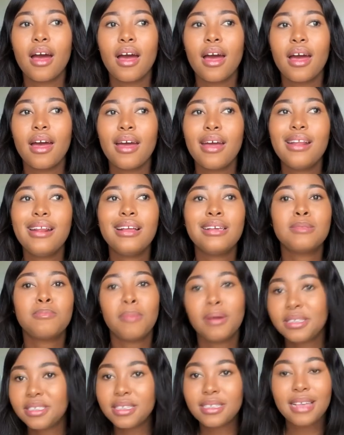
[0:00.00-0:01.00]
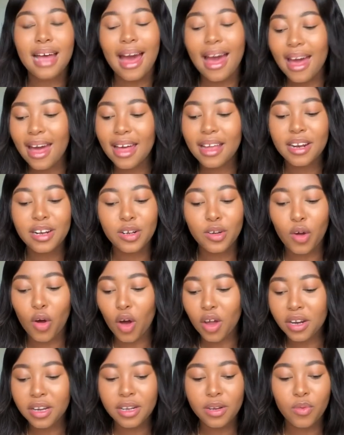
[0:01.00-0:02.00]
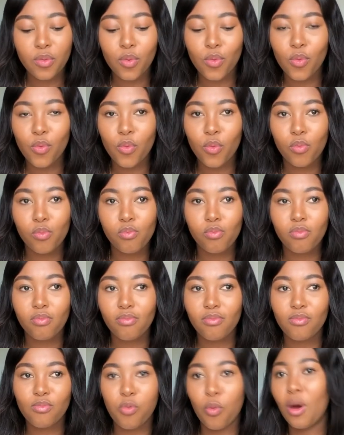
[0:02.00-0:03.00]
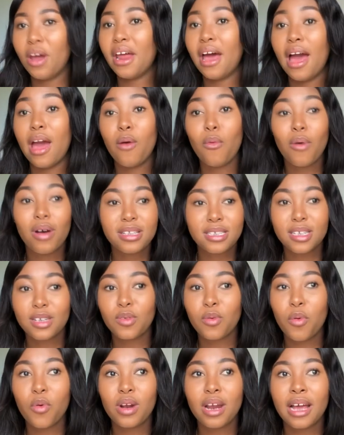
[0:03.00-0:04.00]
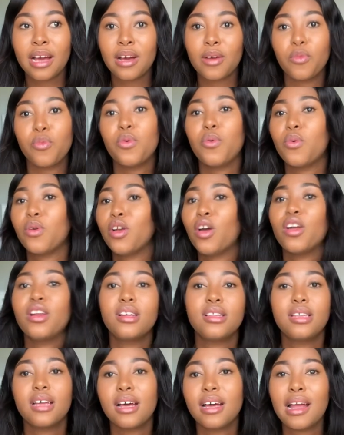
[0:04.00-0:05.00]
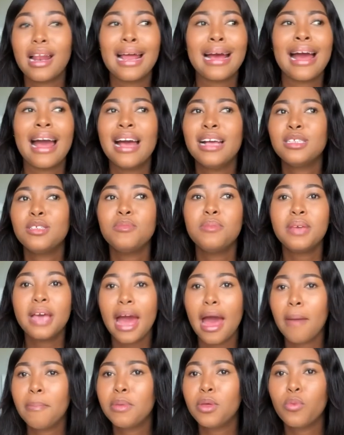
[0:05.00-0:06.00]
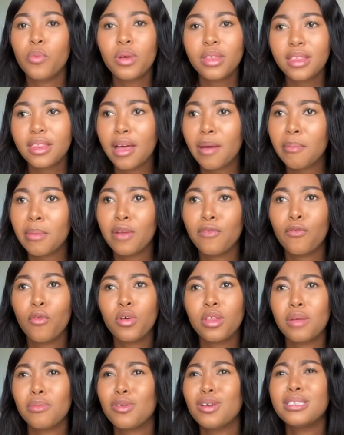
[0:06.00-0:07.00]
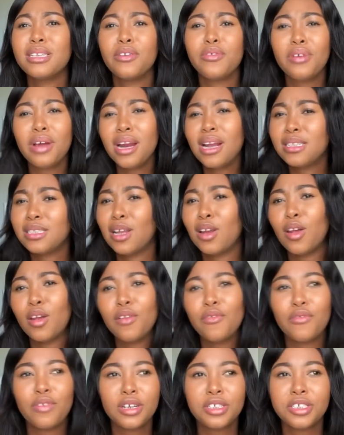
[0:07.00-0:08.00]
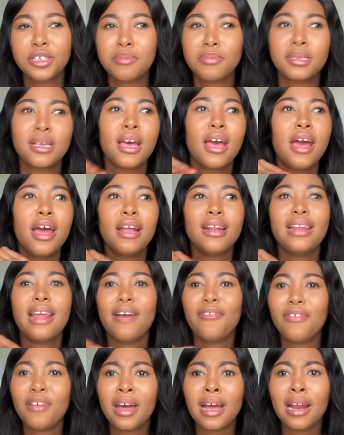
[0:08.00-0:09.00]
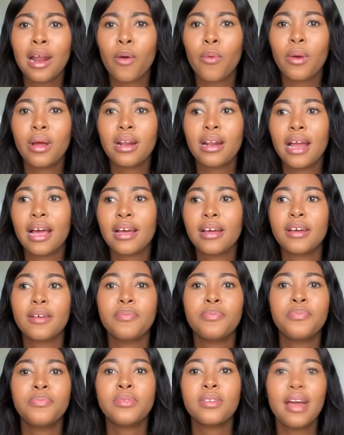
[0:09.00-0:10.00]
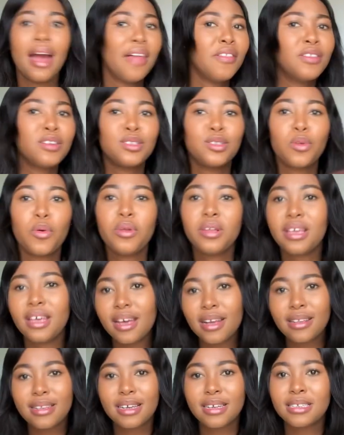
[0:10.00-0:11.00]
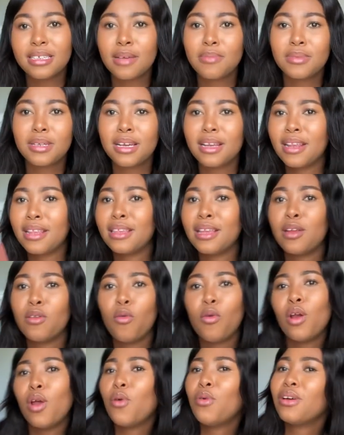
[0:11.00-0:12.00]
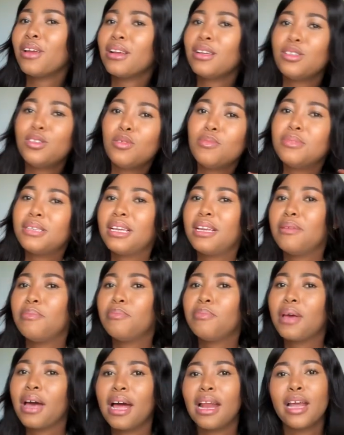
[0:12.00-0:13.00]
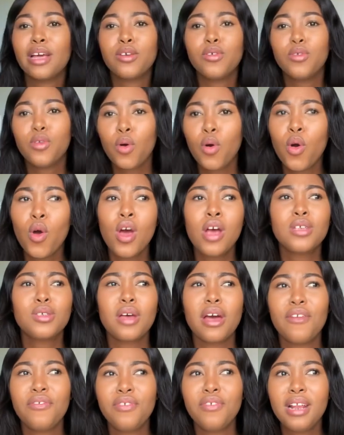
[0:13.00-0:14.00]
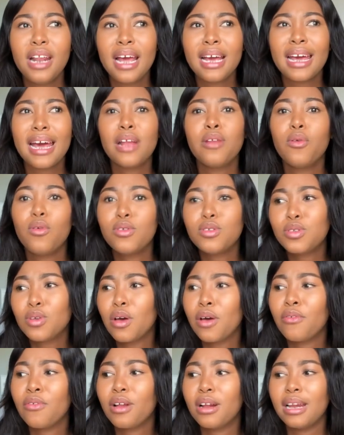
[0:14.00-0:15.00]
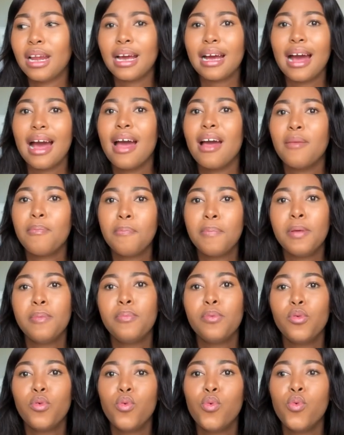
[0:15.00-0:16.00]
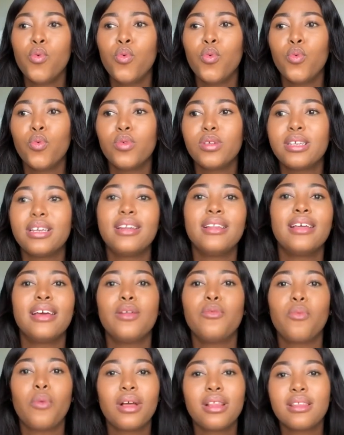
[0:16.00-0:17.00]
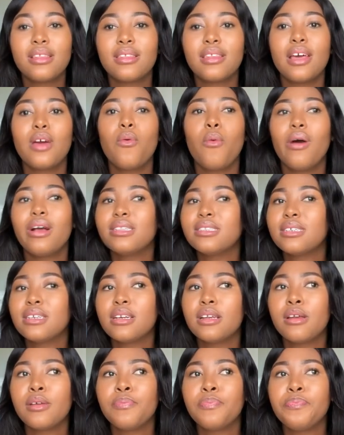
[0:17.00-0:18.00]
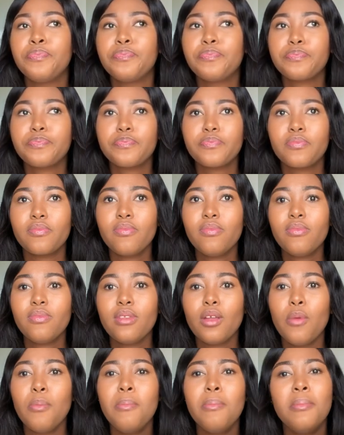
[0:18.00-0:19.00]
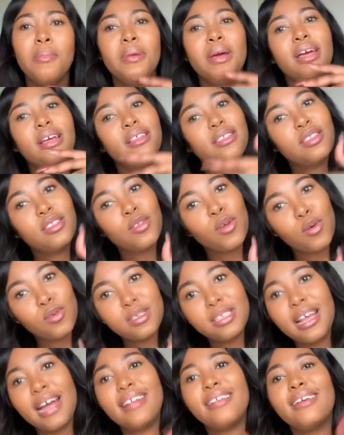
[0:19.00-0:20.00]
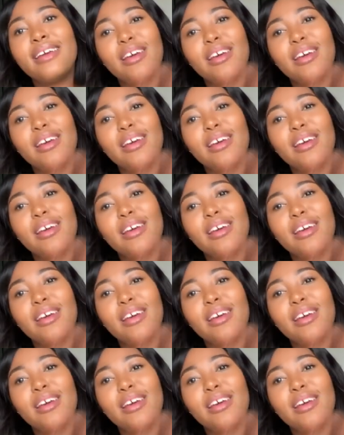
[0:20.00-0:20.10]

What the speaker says: in as much as I hadn't gotten what I wanted, or like we were not on the, like I had to be happy with them and for them, because I realized a lot of friendships fail when like others don't get accepted, and then all like, you know. So I feel like, and also like people who didn't get what they wanted make those that